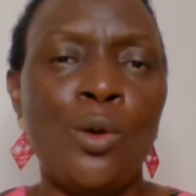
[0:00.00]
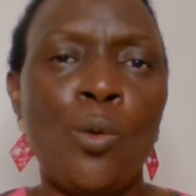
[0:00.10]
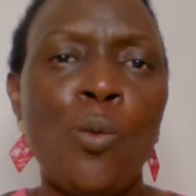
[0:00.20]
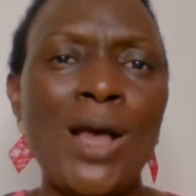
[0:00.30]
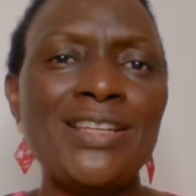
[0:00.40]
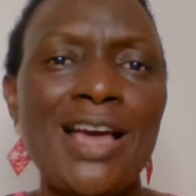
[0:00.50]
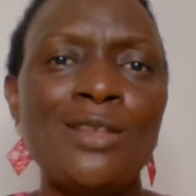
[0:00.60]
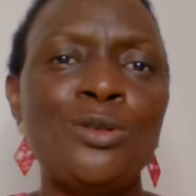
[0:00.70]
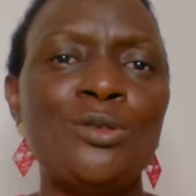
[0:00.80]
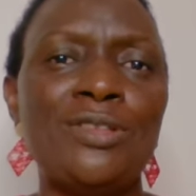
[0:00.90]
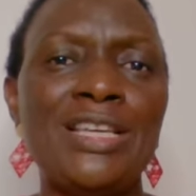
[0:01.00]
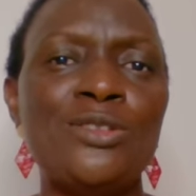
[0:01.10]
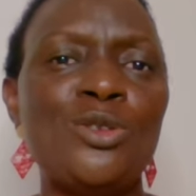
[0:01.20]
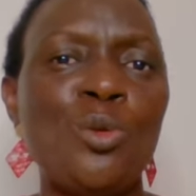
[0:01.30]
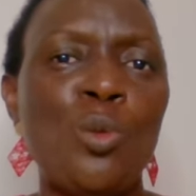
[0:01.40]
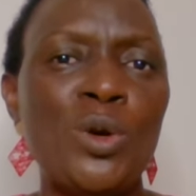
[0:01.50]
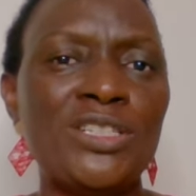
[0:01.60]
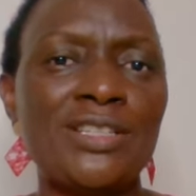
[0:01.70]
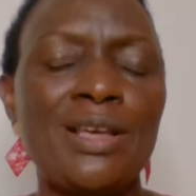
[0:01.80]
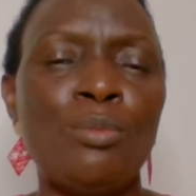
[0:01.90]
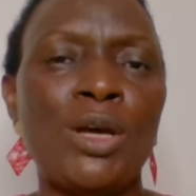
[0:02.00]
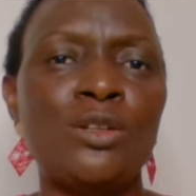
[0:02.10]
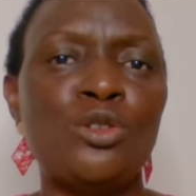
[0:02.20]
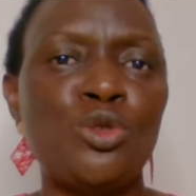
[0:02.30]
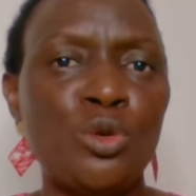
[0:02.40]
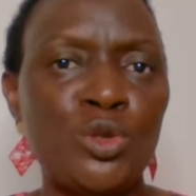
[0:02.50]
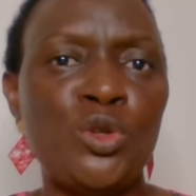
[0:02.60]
What are those things you wish someone talked